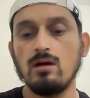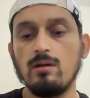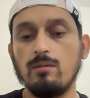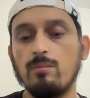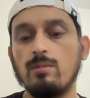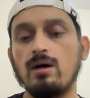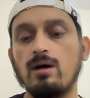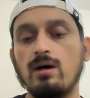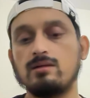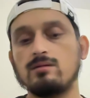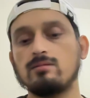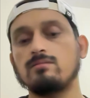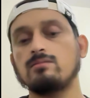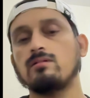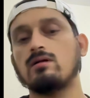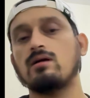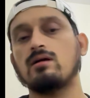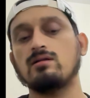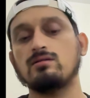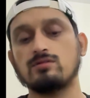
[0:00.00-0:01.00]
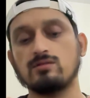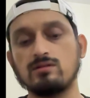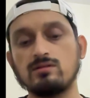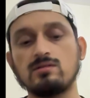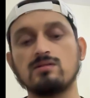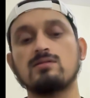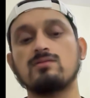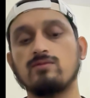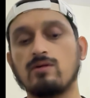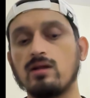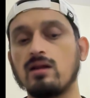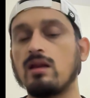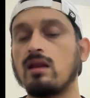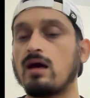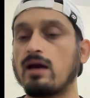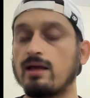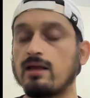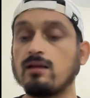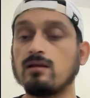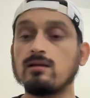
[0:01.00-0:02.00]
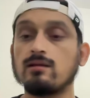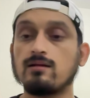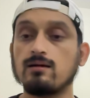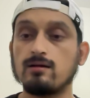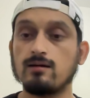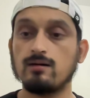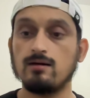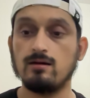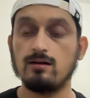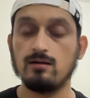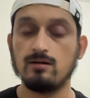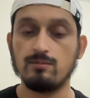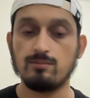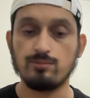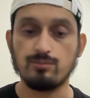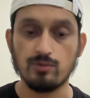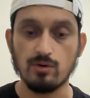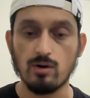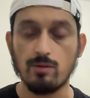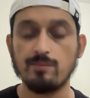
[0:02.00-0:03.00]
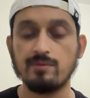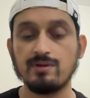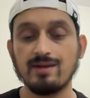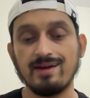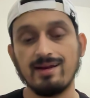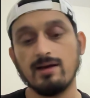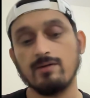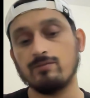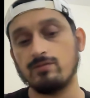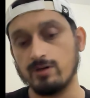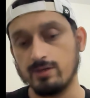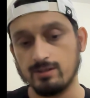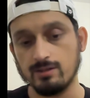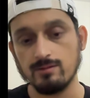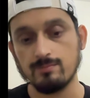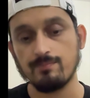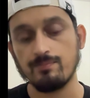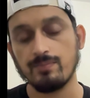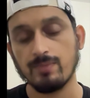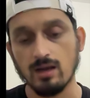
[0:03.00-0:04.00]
But so this is one line prompt that I have written.